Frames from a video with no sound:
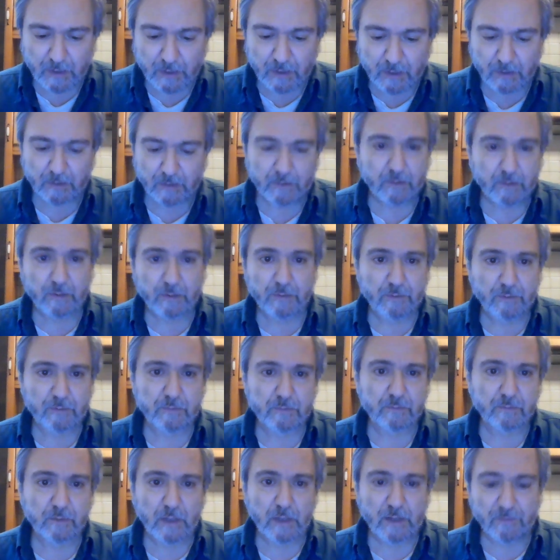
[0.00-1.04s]
and other
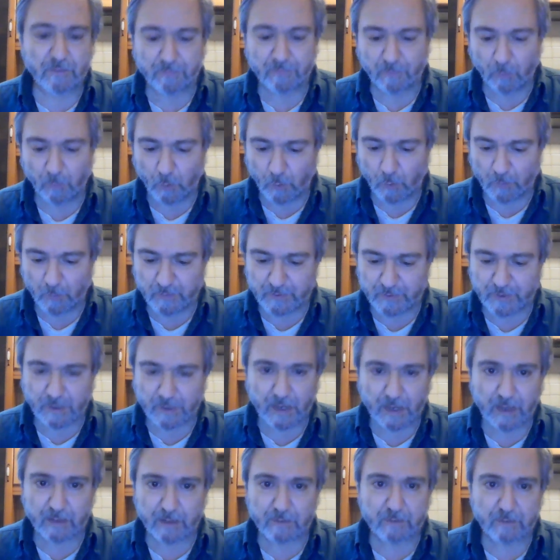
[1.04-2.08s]
life forms
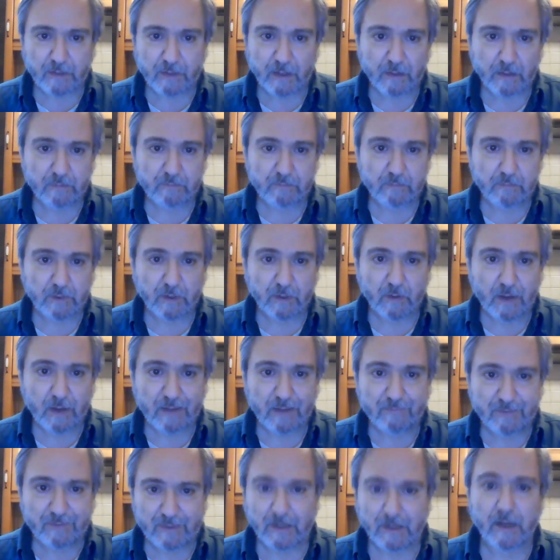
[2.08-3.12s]
that you know
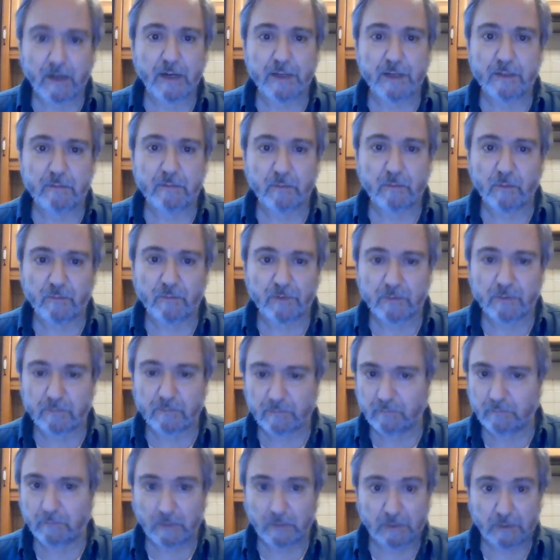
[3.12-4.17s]
have died over
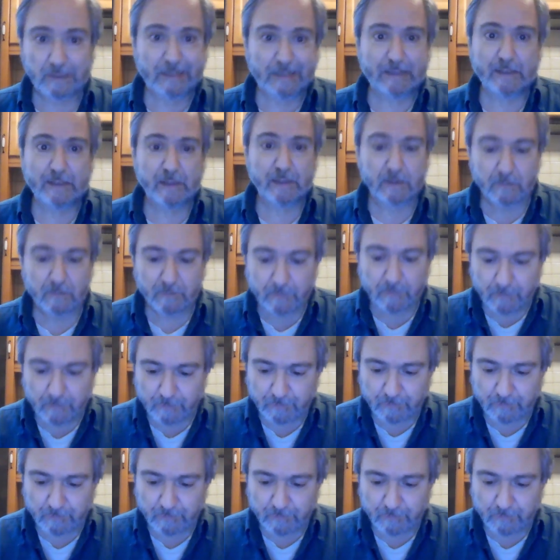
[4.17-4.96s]
millennia